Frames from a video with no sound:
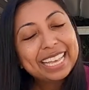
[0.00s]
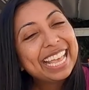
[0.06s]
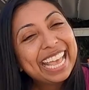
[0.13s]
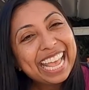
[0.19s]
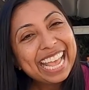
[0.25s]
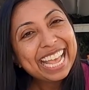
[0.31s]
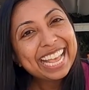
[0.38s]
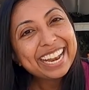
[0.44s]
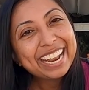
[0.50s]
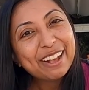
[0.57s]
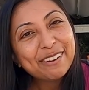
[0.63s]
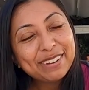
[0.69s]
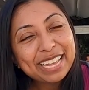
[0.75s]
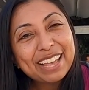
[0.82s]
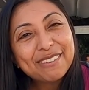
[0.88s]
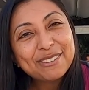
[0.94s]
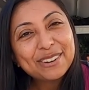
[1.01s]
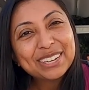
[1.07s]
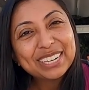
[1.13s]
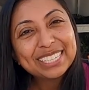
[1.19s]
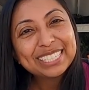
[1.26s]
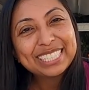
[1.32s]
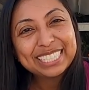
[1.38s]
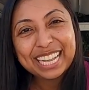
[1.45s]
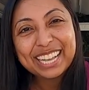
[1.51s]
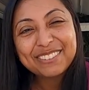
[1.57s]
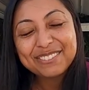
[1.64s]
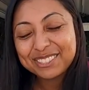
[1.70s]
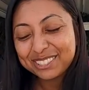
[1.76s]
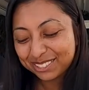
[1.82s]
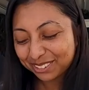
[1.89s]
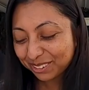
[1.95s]
and we have ordered
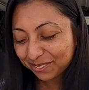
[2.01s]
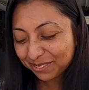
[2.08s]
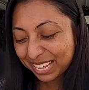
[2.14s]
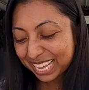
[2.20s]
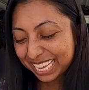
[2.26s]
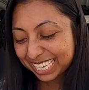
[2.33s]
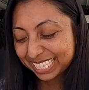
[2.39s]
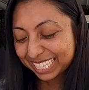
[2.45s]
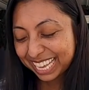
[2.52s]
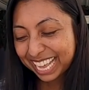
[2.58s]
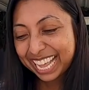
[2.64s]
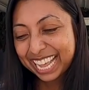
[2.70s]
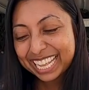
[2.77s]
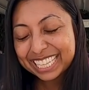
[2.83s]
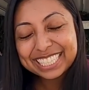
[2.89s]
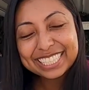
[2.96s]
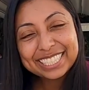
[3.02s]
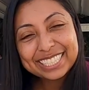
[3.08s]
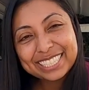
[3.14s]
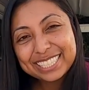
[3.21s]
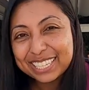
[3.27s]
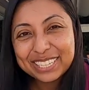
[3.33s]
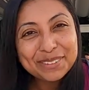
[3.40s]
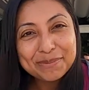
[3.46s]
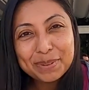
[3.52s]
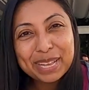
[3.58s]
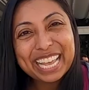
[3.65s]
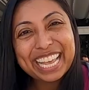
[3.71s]
some swordfish and soup,